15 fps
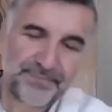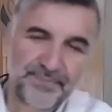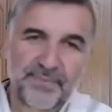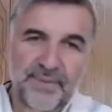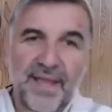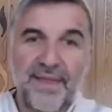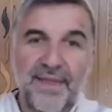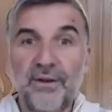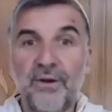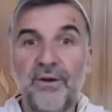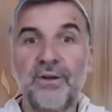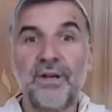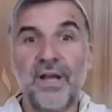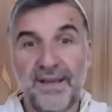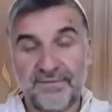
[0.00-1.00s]
and the
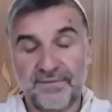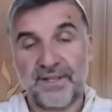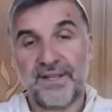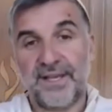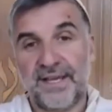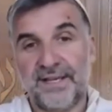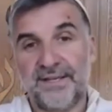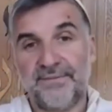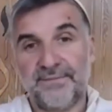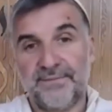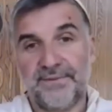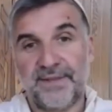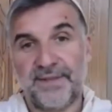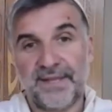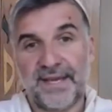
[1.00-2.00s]
long lives that
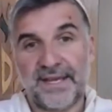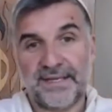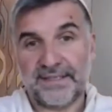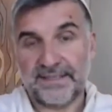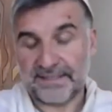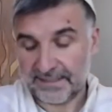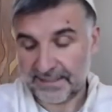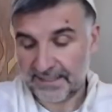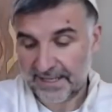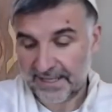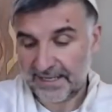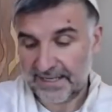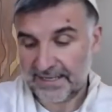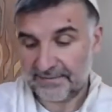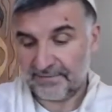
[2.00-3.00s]
they
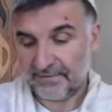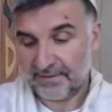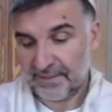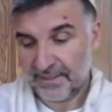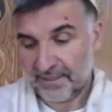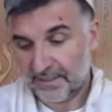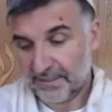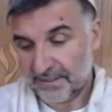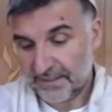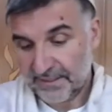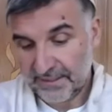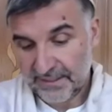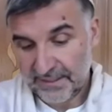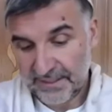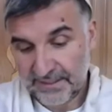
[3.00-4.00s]
live.
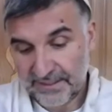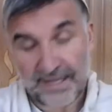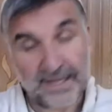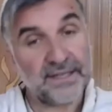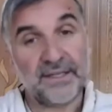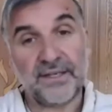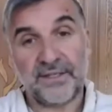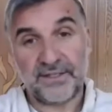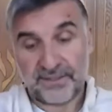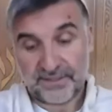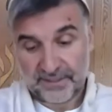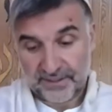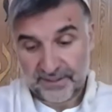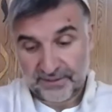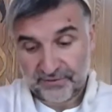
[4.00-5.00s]
In England,
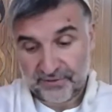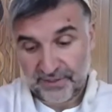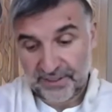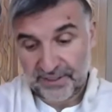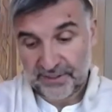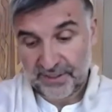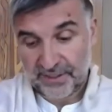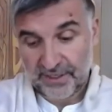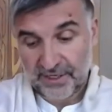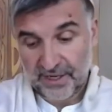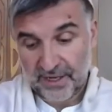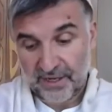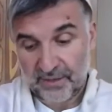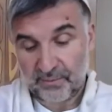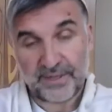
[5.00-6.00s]
the tradition
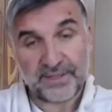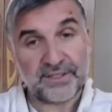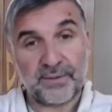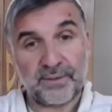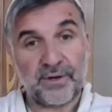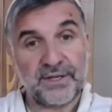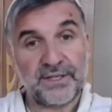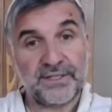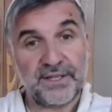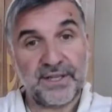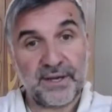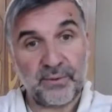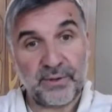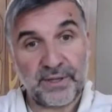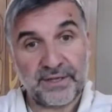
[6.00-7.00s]
when someone is in
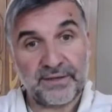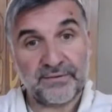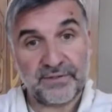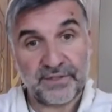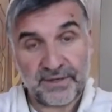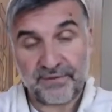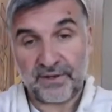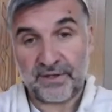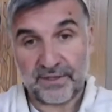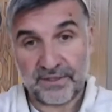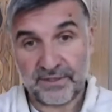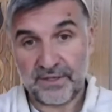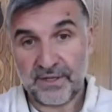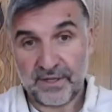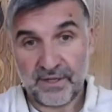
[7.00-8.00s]
their week of Shiva,
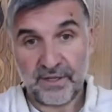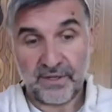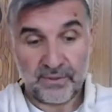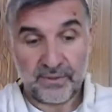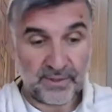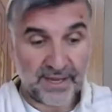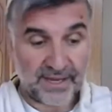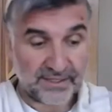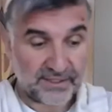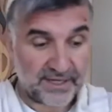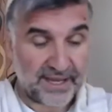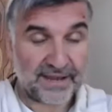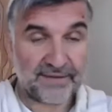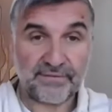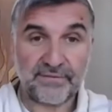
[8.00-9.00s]
and we actually
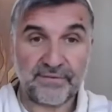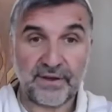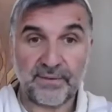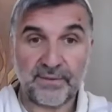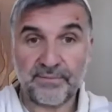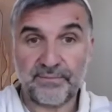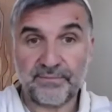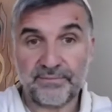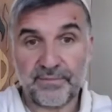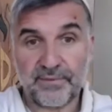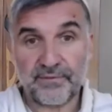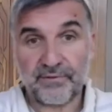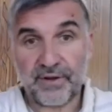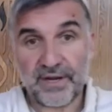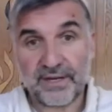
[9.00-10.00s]
have
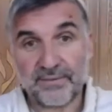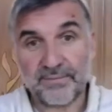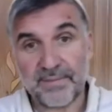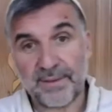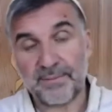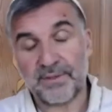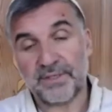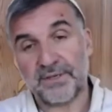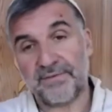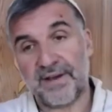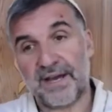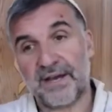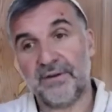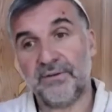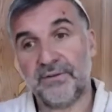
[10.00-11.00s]
3 members of
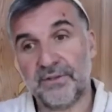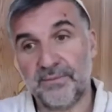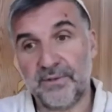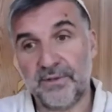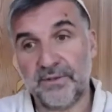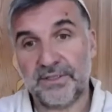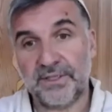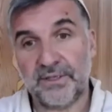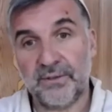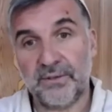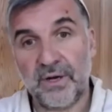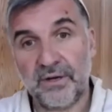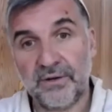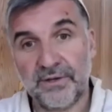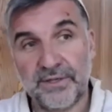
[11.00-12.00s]
our community who
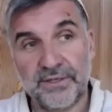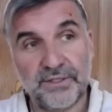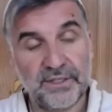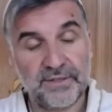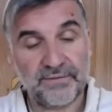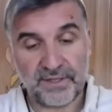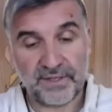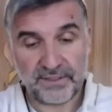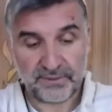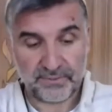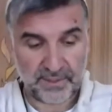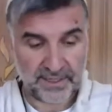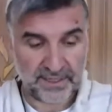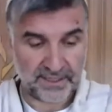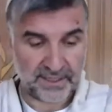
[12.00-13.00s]
are in Shiva this week.